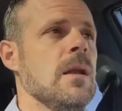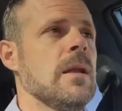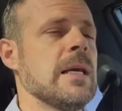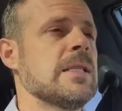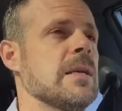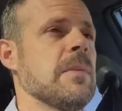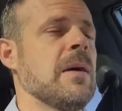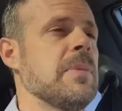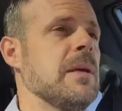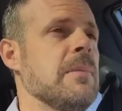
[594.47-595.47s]
Next thing
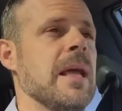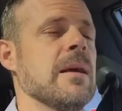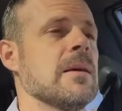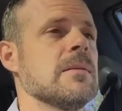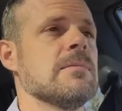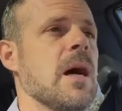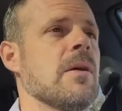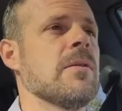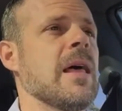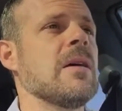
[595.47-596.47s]
might be make
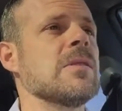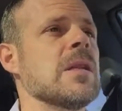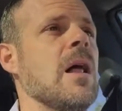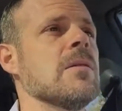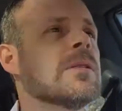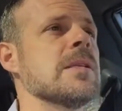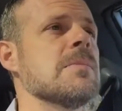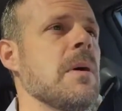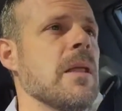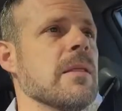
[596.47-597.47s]
$100,000
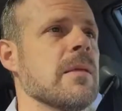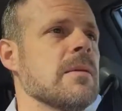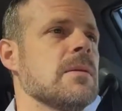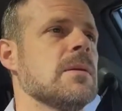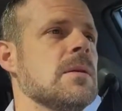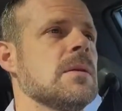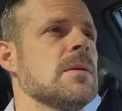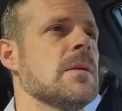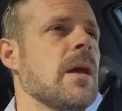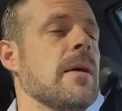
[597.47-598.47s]
this month,
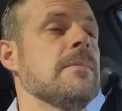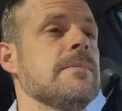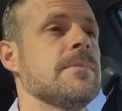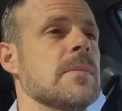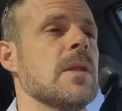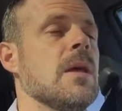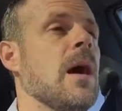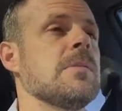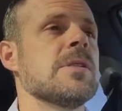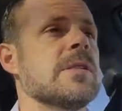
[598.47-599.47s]
okay?
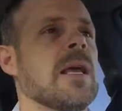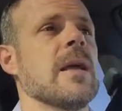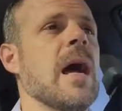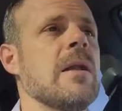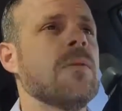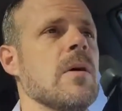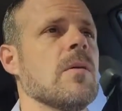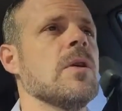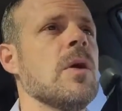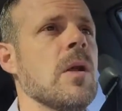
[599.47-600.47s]
I'm just saying, I don't
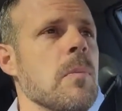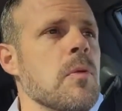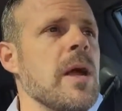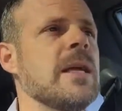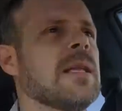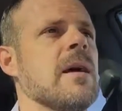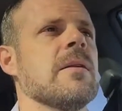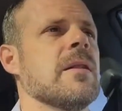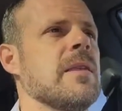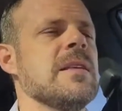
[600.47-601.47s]
know. You're going to break it down
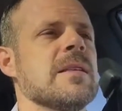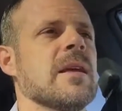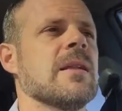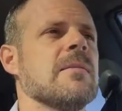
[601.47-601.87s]
into things that